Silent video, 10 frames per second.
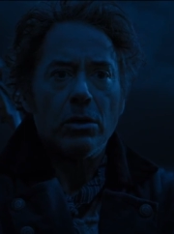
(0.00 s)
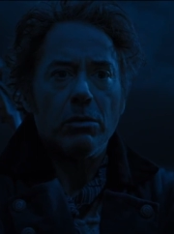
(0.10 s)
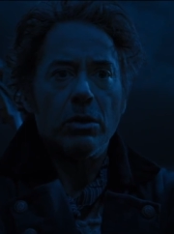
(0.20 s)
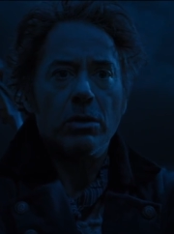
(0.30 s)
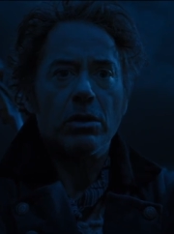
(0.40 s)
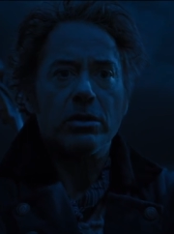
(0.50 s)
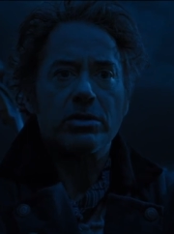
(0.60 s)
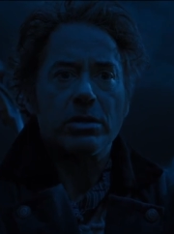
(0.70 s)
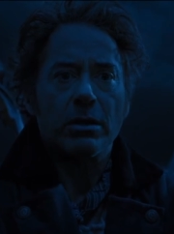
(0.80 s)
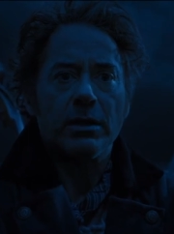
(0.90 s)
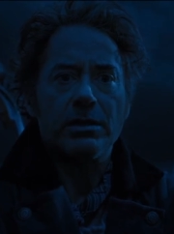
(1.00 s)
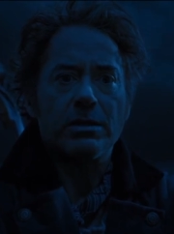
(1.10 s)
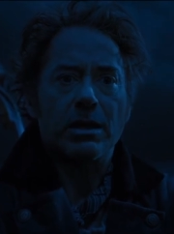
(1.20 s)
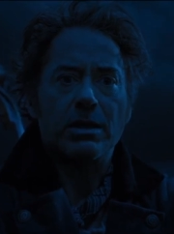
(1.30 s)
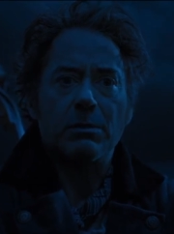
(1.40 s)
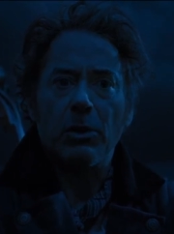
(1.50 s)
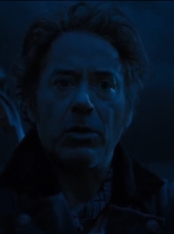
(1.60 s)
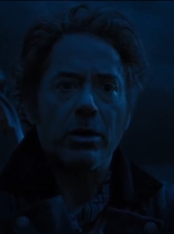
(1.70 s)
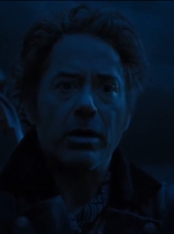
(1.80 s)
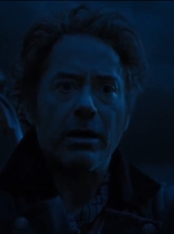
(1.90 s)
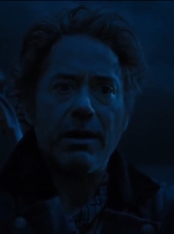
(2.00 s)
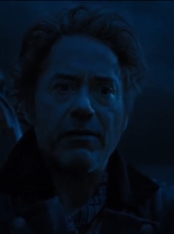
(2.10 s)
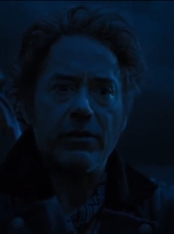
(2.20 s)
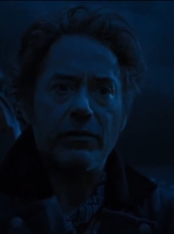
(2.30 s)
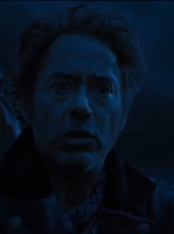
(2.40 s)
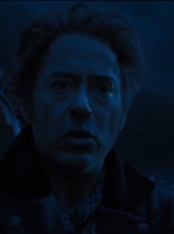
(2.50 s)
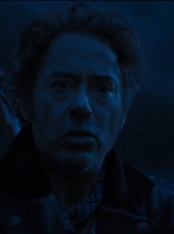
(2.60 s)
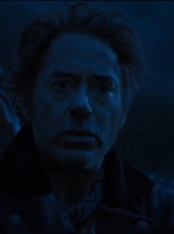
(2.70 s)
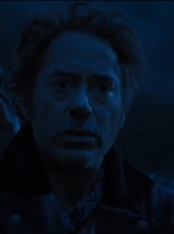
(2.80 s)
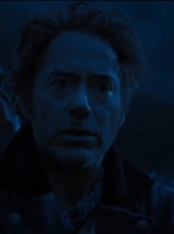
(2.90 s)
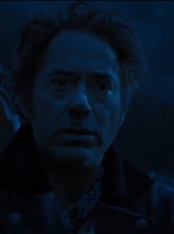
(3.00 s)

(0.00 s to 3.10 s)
The world lost the greatest explorer I've ever known.